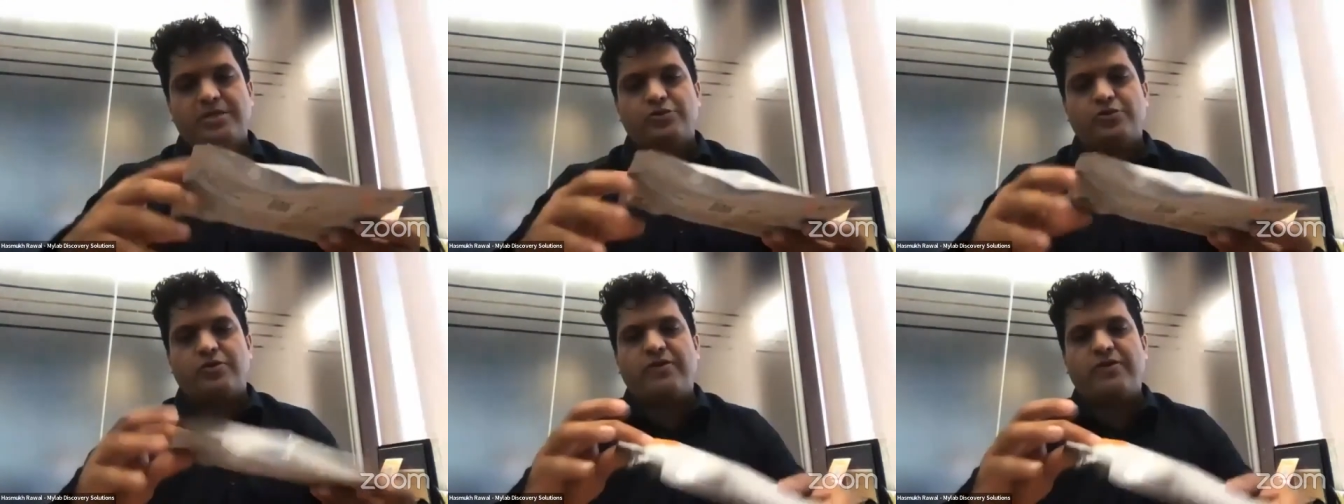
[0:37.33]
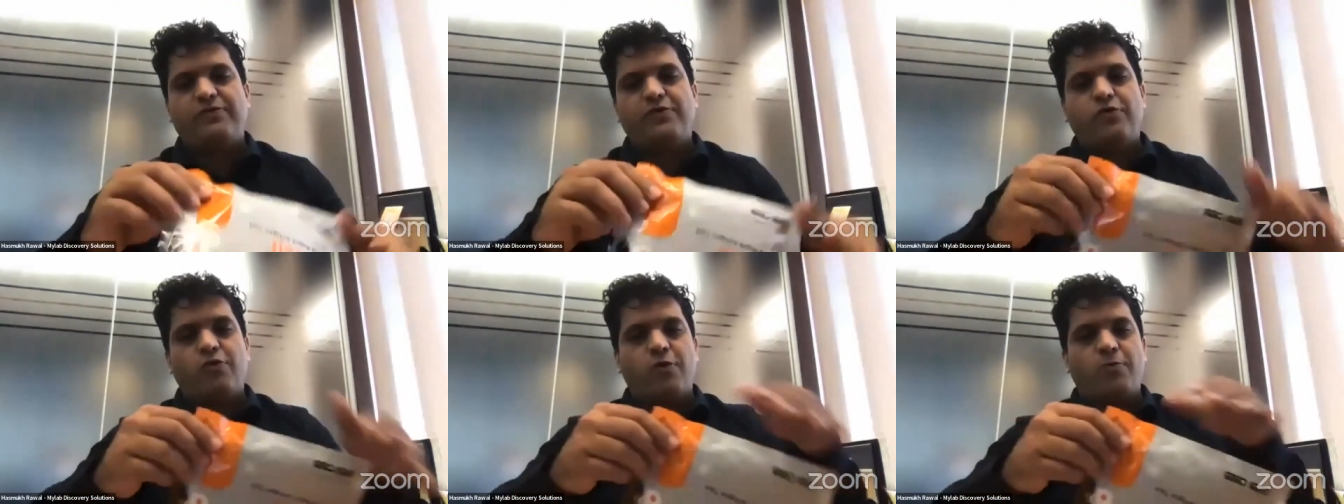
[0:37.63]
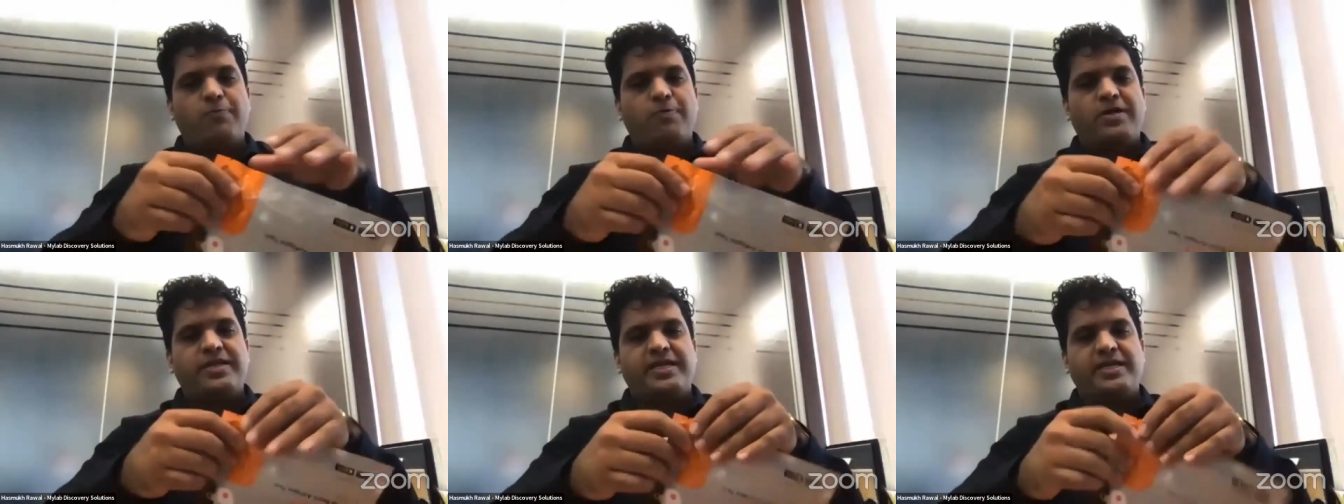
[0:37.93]
So if you
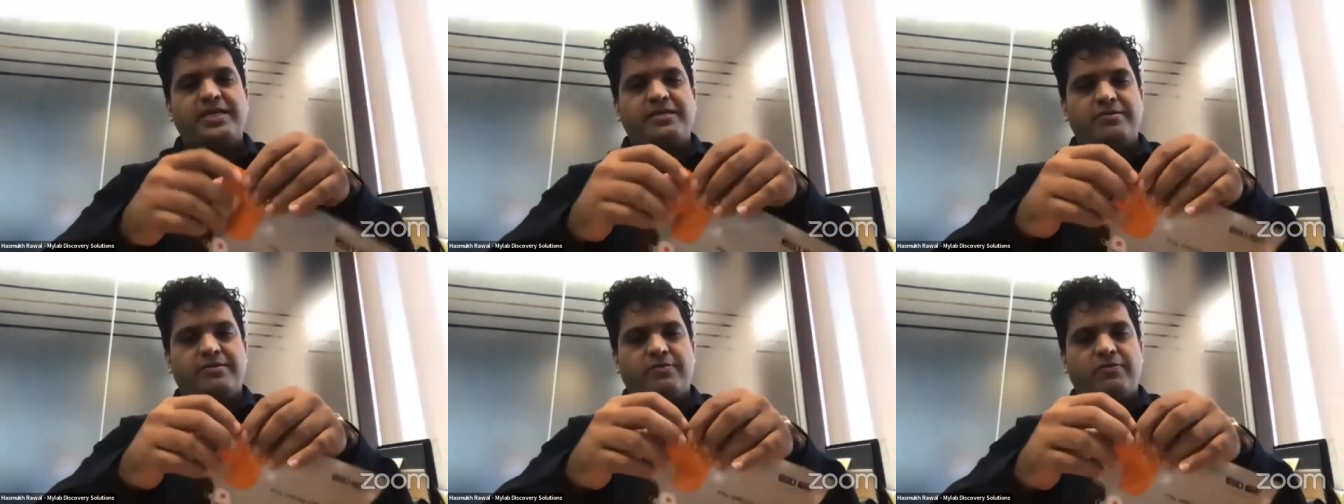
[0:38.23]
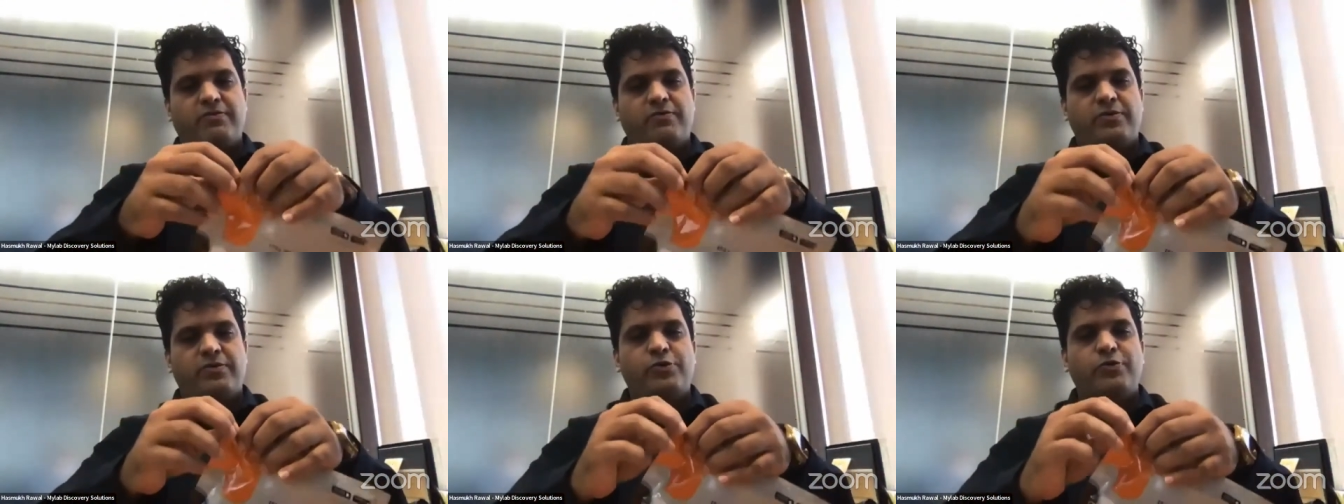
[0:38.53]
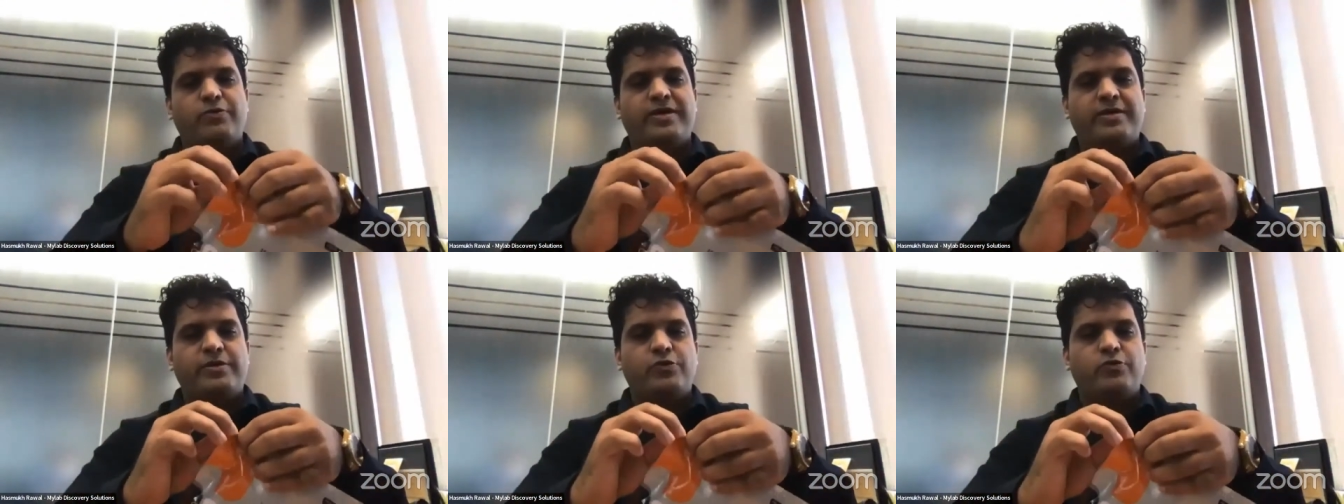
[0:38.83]
open it,
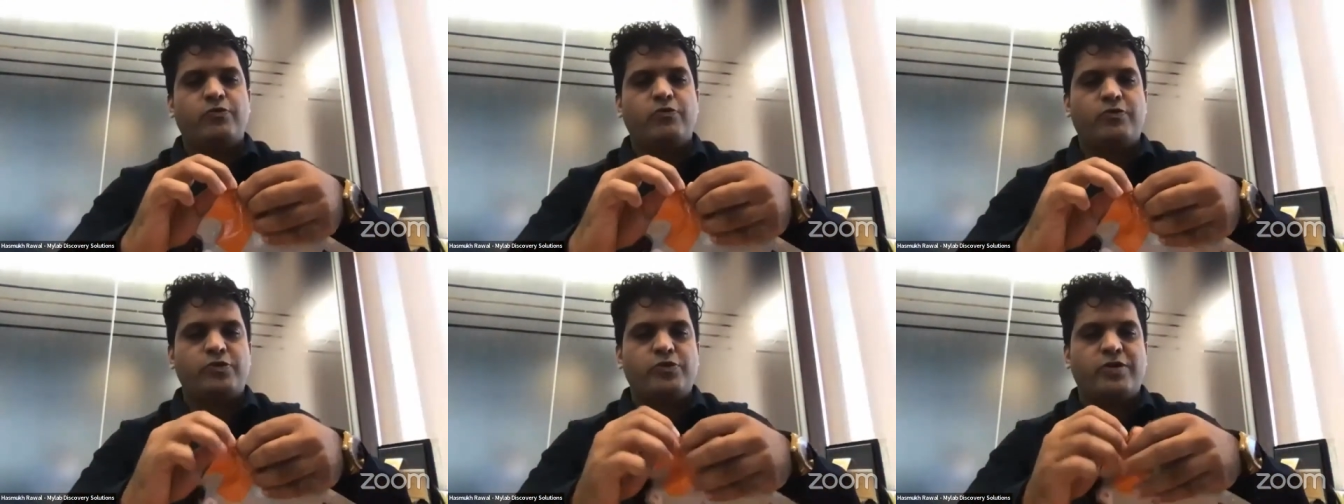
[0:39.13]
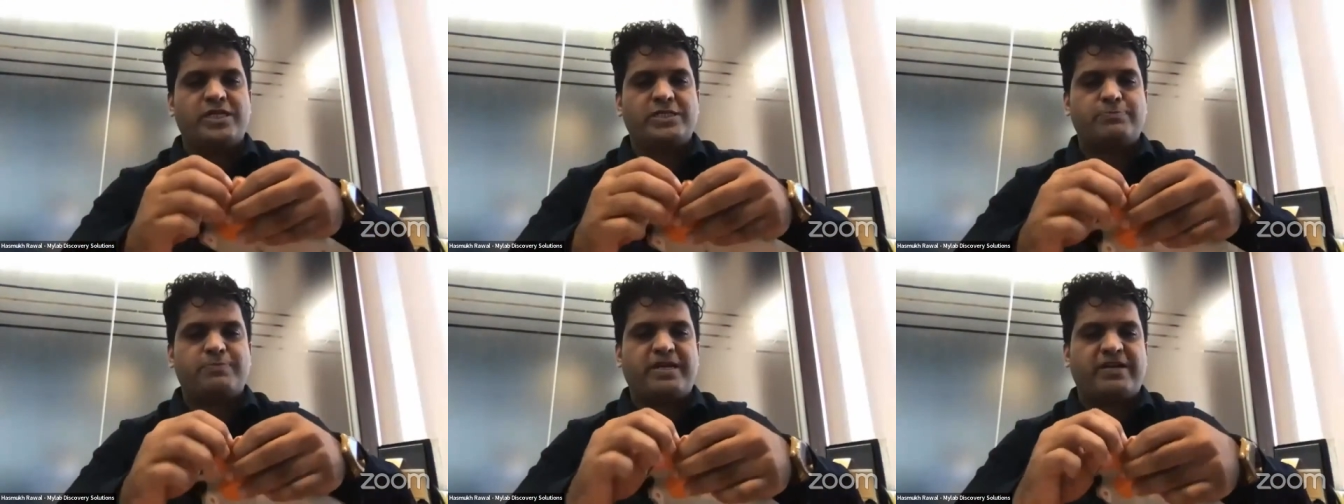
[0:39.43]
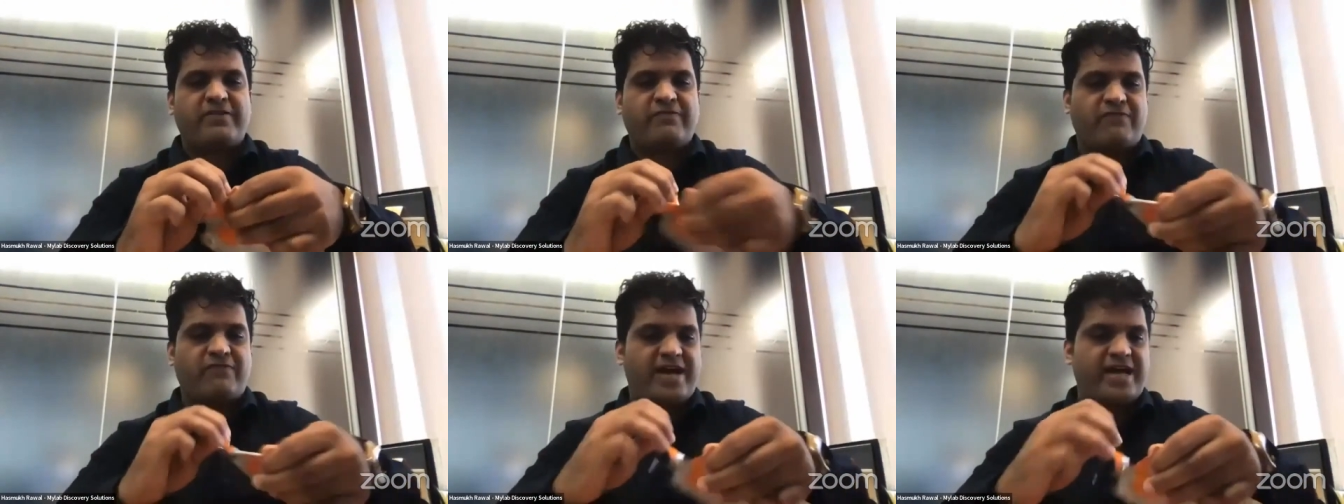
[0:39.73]
you
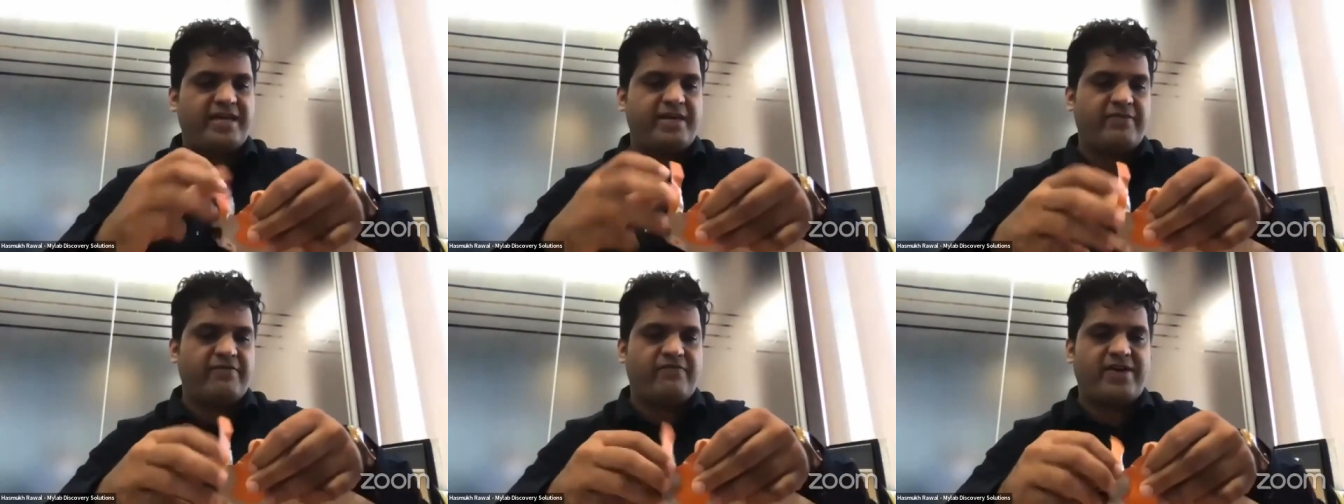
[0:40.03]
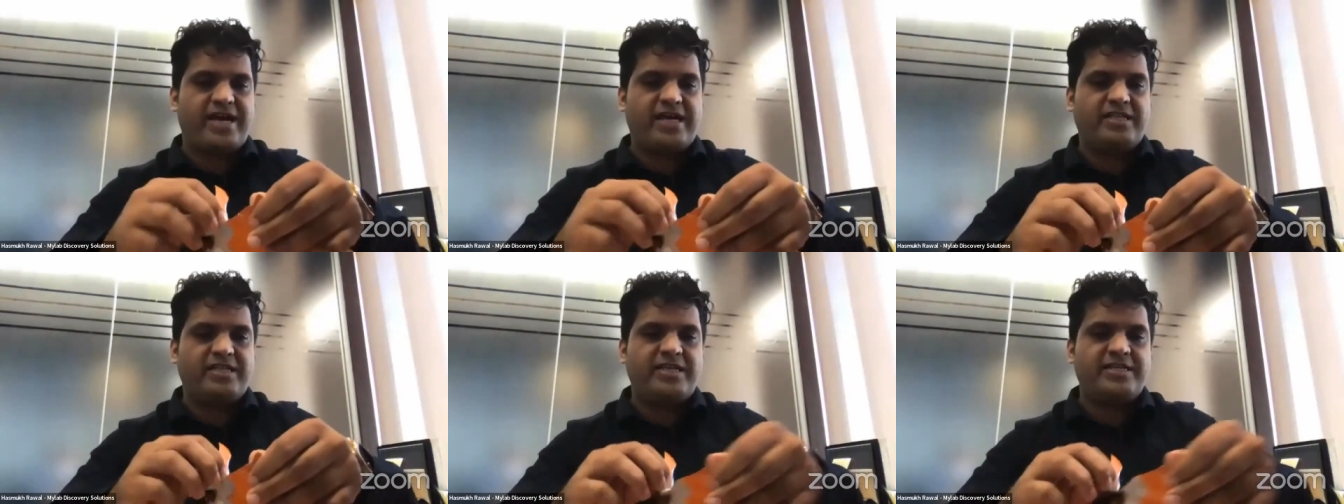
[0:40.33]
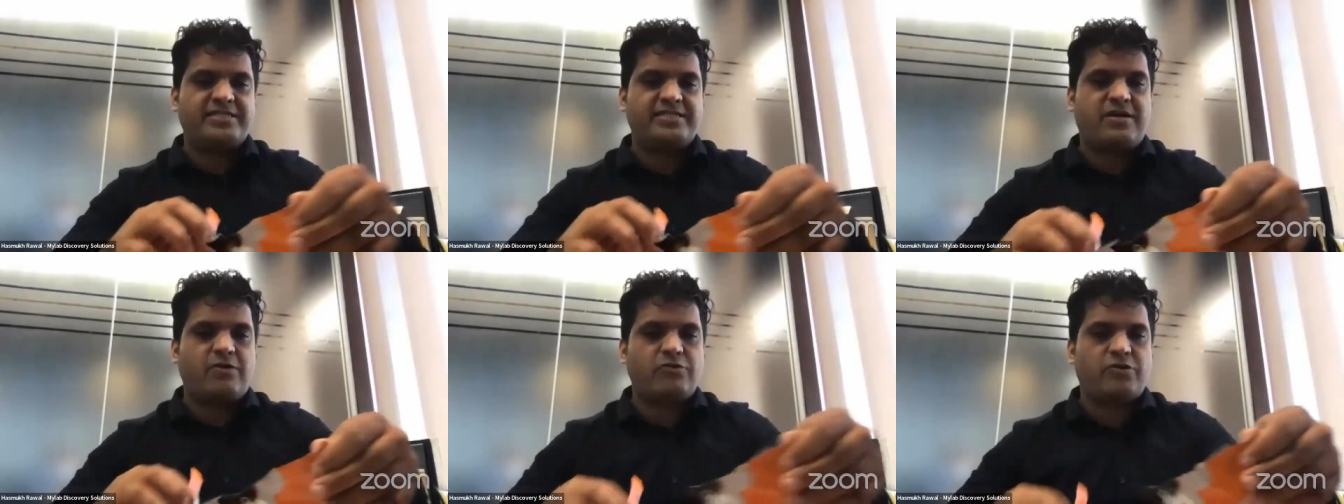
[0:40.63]
expect five
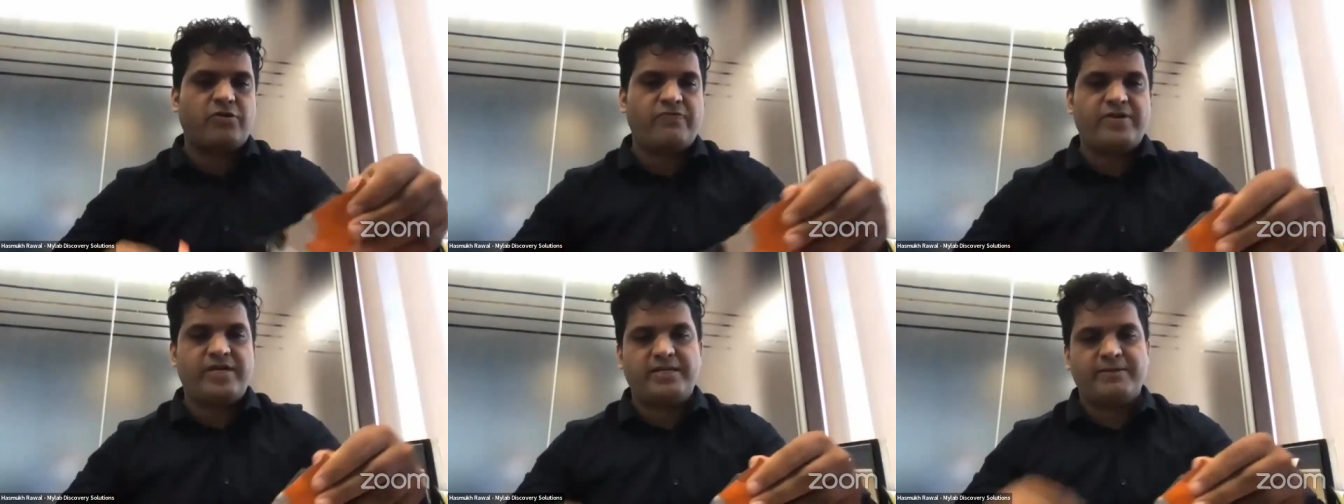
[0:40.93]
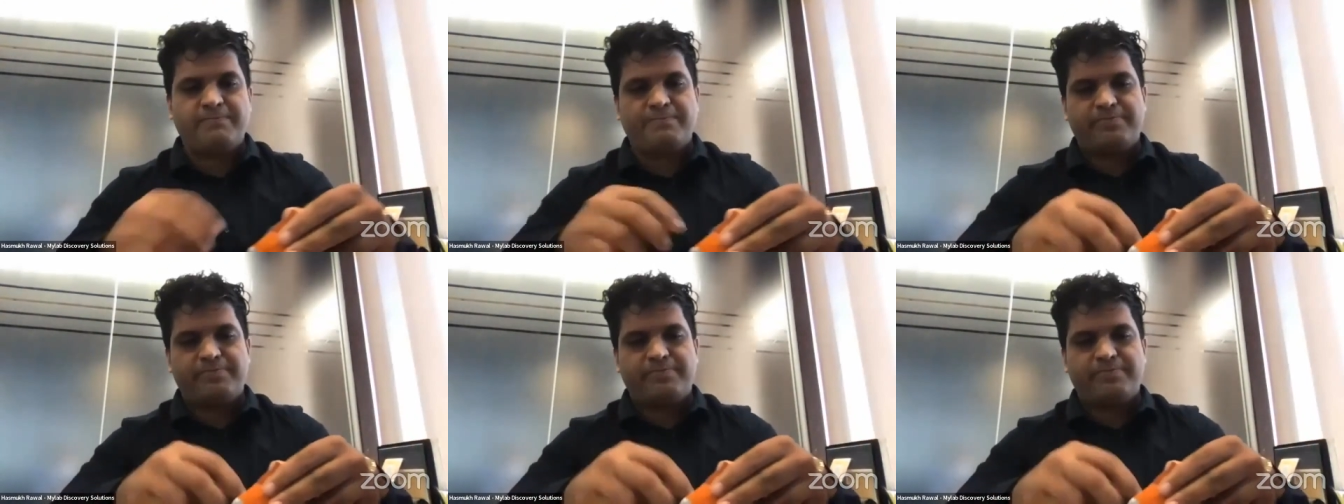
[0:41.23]
things out of it.